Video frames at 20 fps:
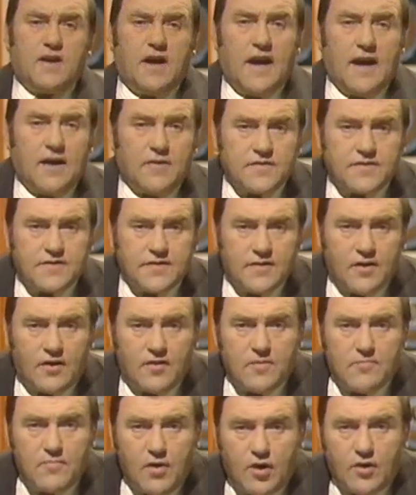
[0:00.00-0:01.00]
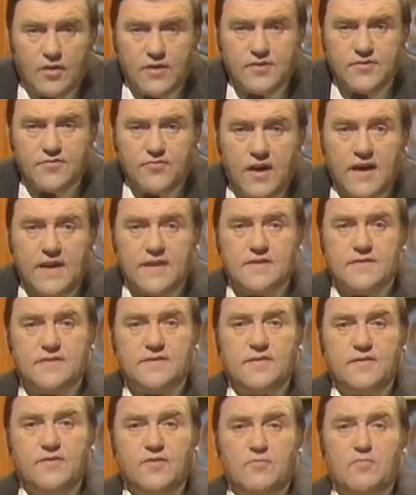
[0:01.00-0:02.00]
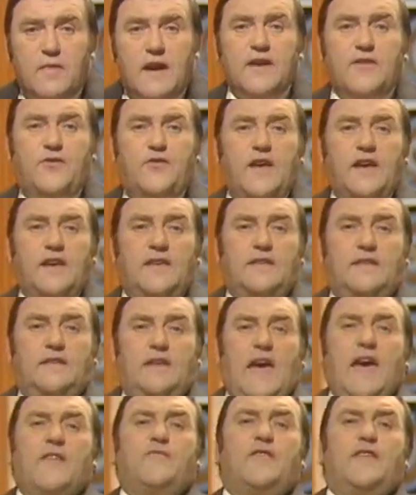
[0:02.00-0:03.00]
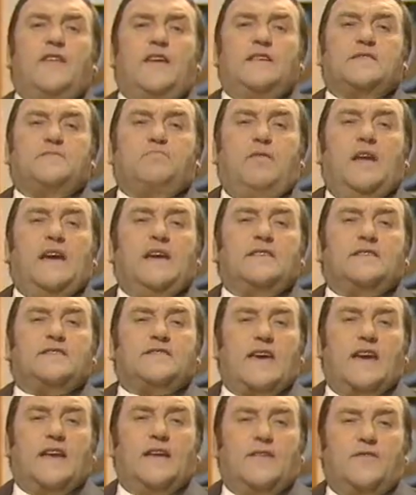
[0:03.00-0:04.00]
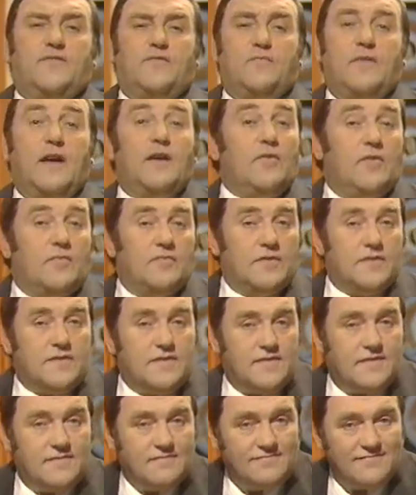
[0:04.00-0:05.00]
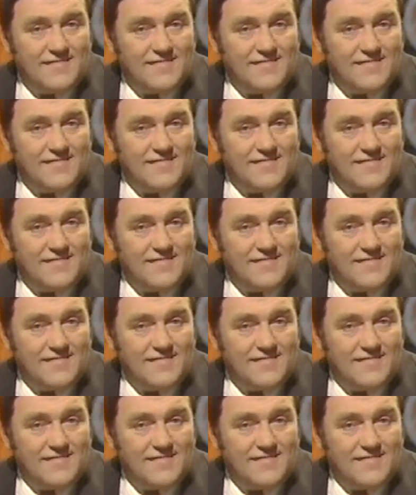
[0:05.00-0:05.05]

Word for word: your house and got the mortgage raised, you may think everything is plain sailing from now onwards.